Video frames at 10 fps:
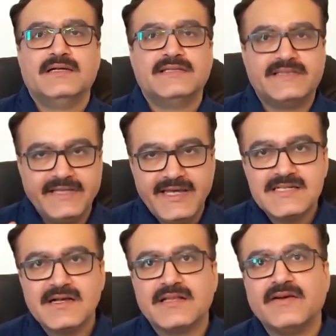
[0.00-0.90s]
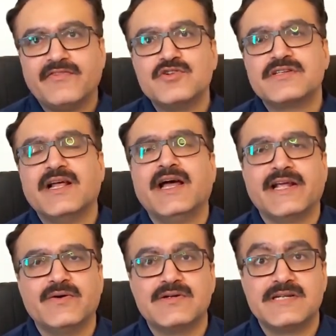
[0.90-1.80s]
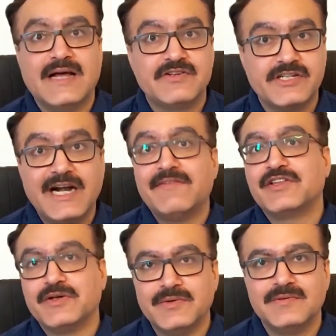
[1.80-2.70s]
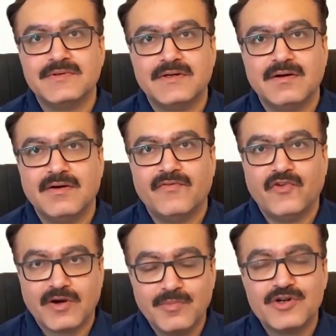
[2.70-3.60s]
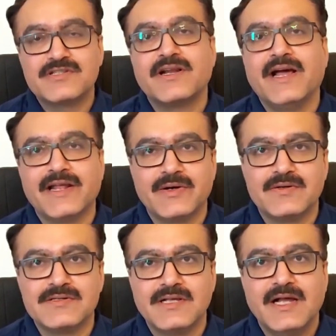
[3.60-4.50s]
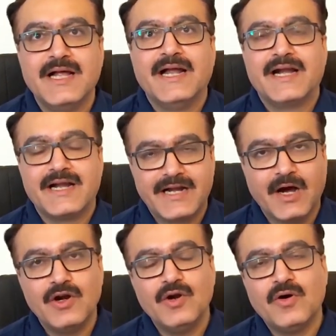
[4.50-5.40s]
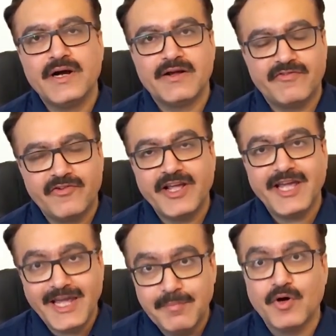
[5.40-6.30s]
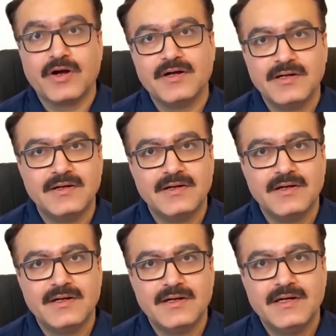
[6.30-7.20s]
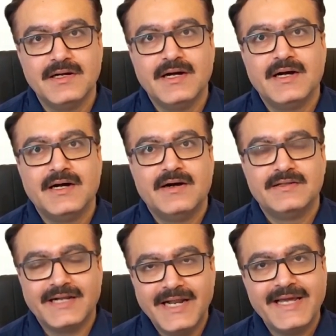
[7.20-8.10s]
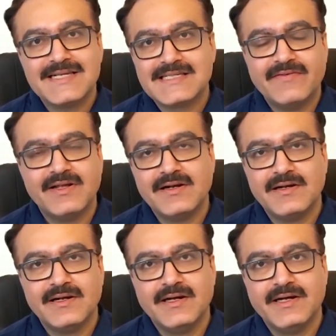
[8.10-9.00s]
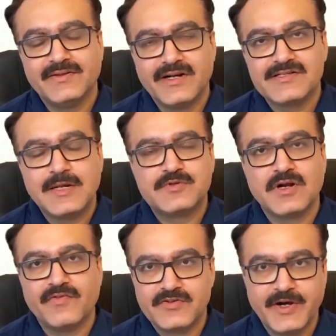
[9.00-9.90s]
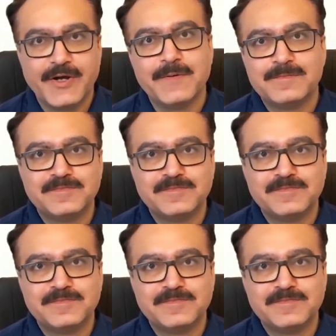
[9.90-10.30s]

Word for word: These are the few scenarios that I've shared with you. For more scenarios, download your free ebook. The link is given in the description of this video.